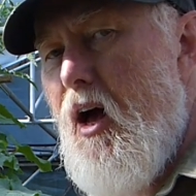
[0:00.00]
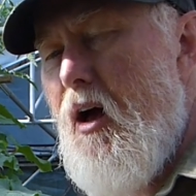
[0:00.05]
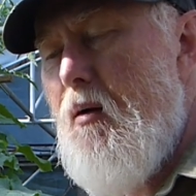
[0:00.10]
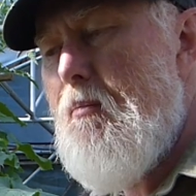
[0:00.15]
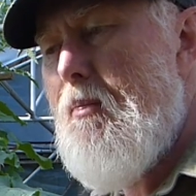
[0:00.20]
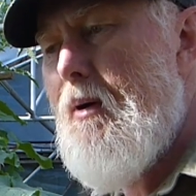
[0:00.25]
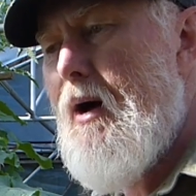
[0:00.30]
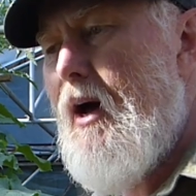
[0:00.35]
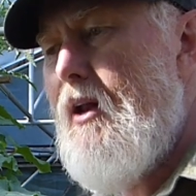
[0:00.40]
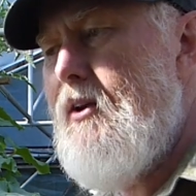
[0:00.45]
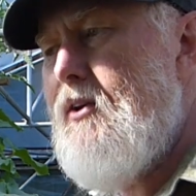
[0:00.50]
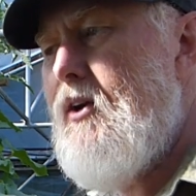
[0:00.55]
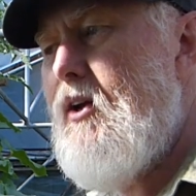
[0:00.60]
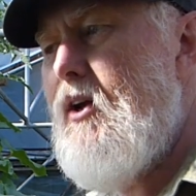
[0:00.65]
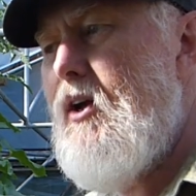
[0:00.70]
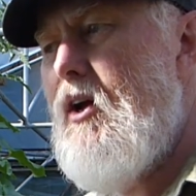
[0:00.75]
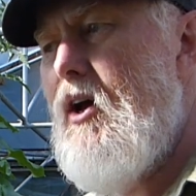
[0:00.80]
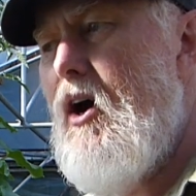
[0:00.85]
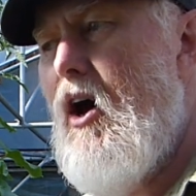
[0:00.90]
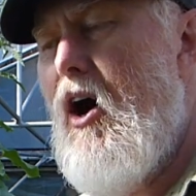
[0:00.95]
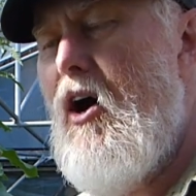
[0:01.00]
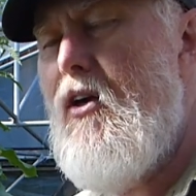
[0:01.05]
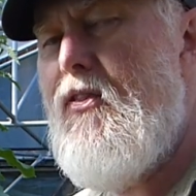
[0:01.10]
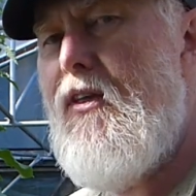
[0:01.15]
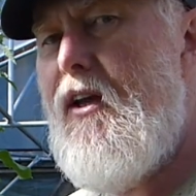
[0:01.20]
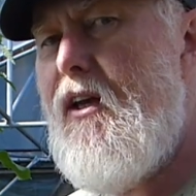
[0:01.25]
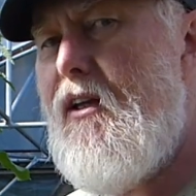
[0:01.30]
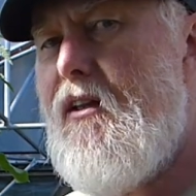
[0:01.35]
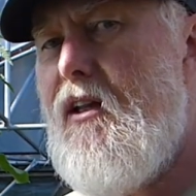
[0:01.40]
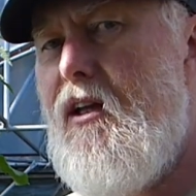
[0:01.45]
but I
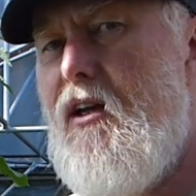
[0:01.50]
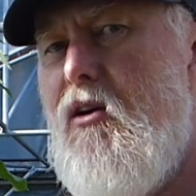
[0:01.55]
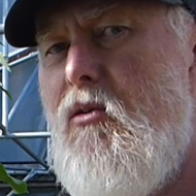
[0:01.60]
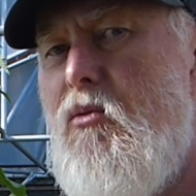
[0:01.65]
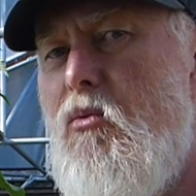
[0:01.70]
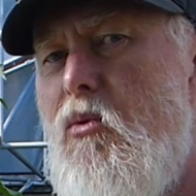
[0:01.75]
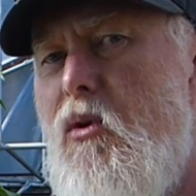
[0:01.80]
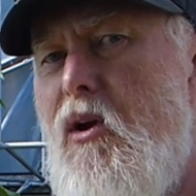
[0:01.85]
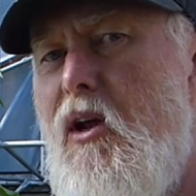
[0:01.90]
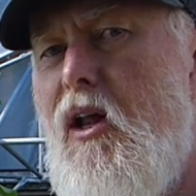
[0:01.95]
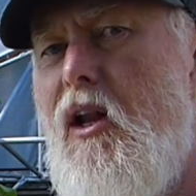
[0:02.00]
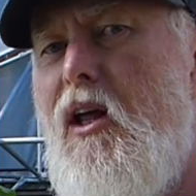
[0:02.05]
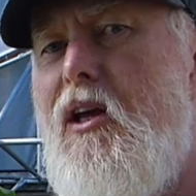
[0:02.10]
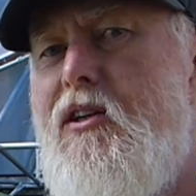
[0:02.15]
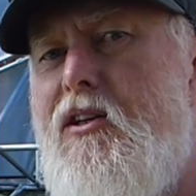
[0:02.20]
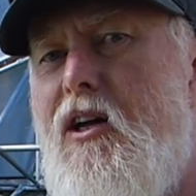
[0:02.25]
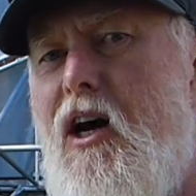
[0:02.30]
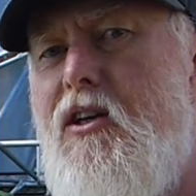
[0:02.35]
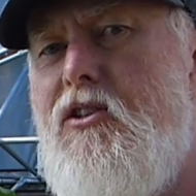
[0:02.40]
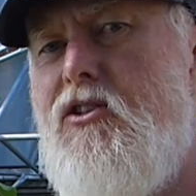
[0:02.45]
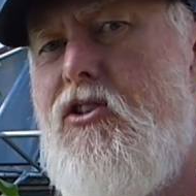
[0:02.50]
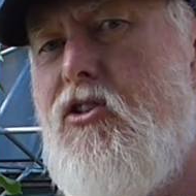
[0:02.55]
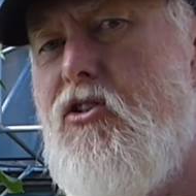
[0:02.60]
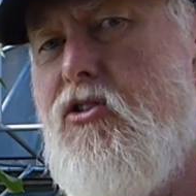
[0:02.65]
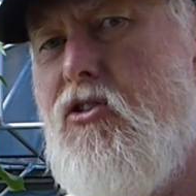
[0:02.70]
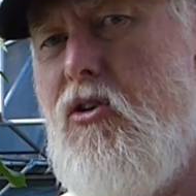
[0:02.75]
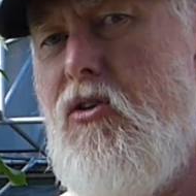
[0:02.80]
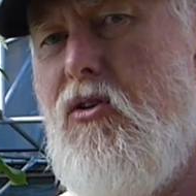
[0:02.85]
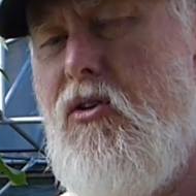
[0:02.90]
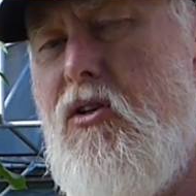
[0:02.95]
think that it really does
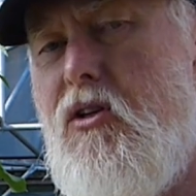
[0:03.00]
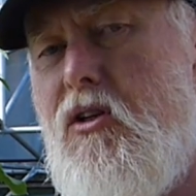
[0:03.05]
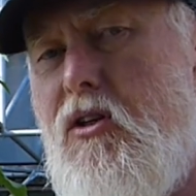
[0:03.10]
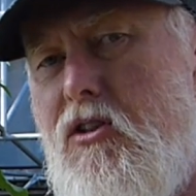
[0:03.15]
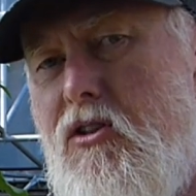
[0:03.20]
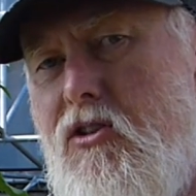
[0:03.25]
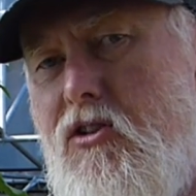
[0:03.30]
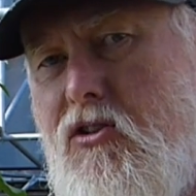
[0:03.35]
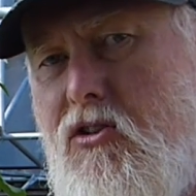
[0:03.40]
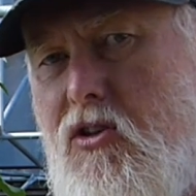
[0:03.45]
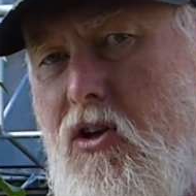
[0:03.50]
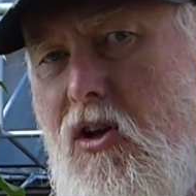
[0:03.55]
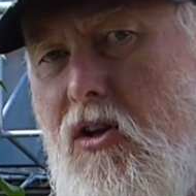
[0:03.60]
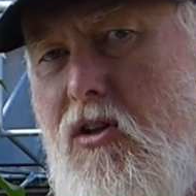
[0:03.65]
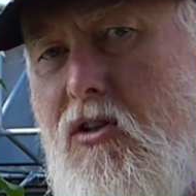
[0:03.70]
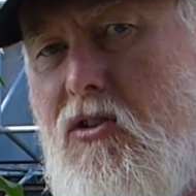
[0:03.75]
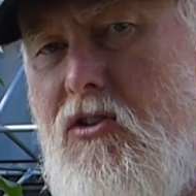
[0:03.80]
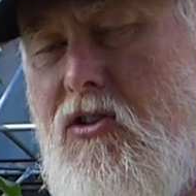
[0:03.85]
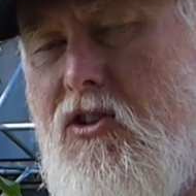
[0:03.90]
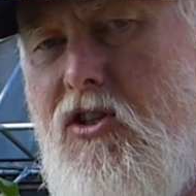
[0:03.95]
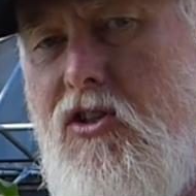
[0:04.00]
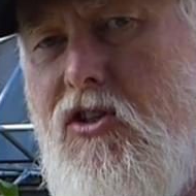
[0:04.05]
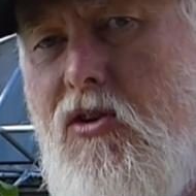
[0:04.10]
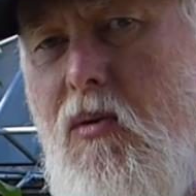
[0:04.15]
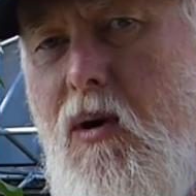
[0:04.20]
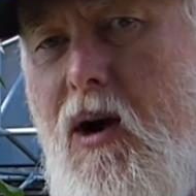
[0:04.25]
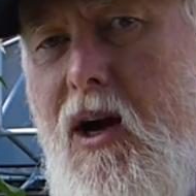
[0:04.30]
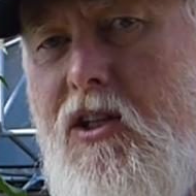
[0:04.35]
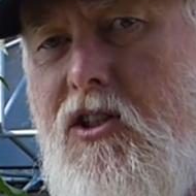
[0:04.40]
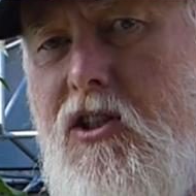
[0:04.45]
suit certain
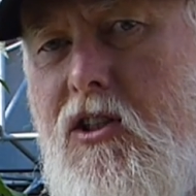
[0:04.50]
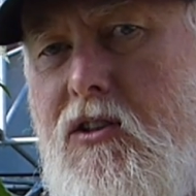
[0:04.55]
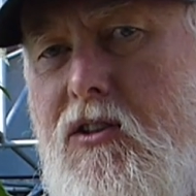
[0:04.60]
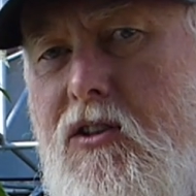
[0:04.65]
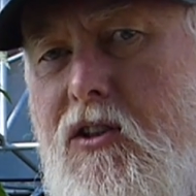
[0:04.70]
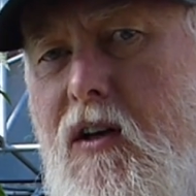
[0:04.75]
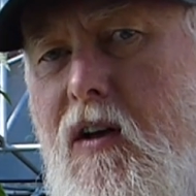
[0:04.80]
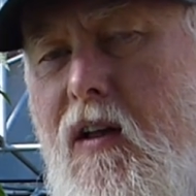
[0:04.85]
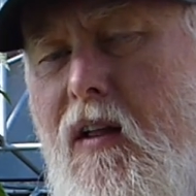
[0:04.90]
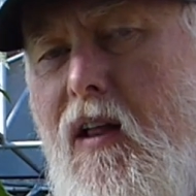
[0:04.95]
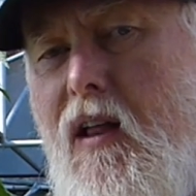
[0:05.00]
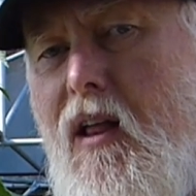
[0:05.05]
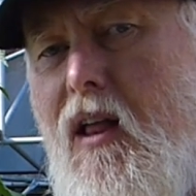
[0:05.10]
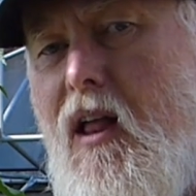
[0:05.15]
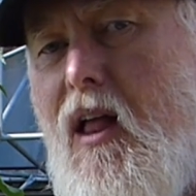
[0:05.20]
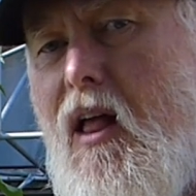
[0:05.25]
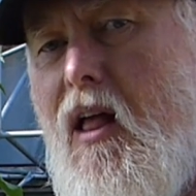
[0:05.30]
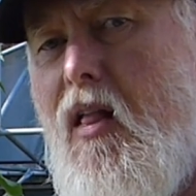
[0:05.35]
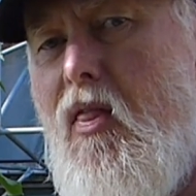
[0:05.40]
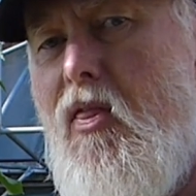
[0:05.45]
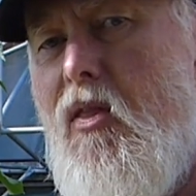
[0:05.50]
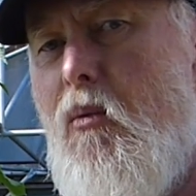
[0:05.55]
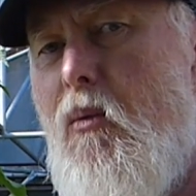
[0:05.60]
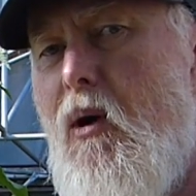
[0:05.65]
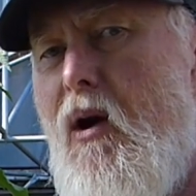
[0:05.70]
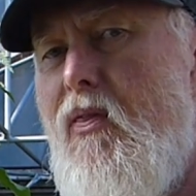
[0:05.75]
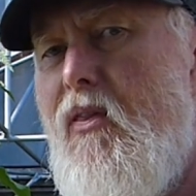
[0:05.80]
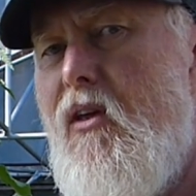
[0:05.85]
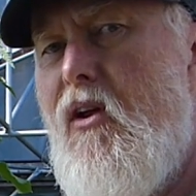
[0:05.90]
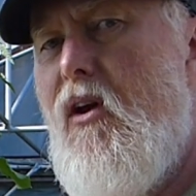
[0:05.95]
situations. The
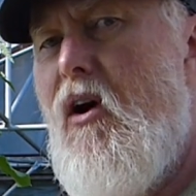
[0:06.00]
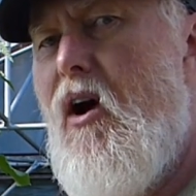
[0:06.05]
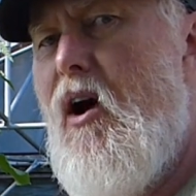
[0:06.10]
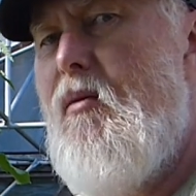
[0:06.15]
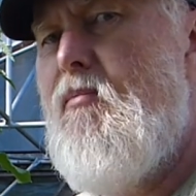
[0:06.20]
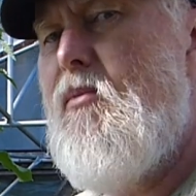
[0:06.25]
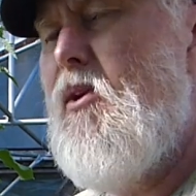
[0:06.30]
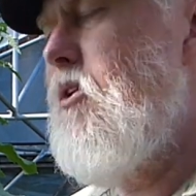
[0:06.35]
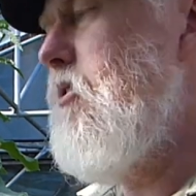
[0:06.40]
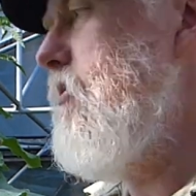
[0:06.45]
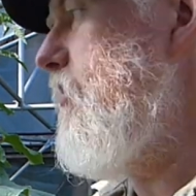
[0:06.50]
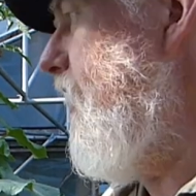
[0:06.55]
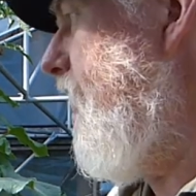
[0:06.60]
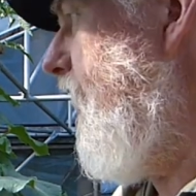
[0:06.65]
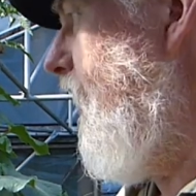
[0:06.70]
one that I'm using